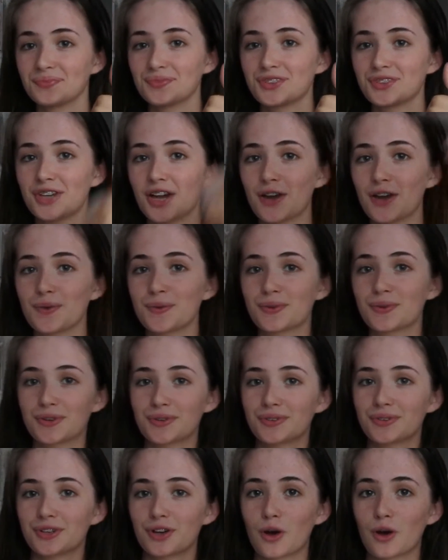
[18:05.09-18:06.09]
So
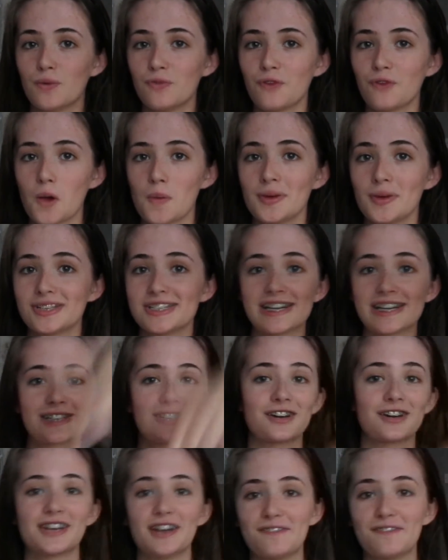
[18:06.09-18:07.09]
come follow me on
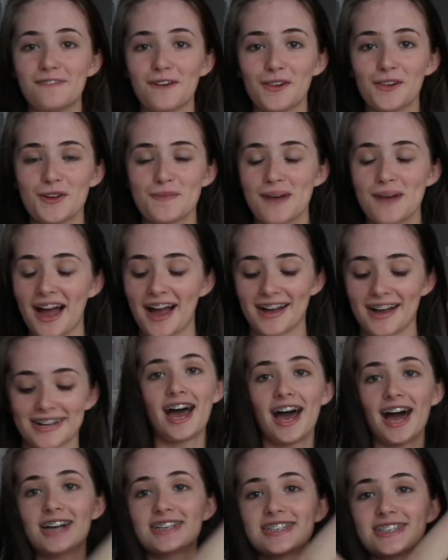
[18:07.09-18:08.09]
TikTok and I'll follow you
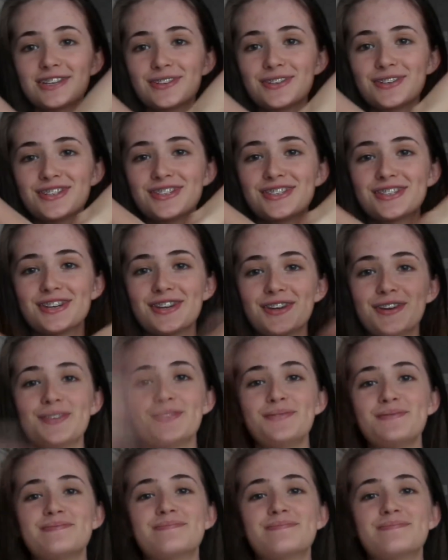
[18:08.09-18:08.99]
back. I'll see you all soon.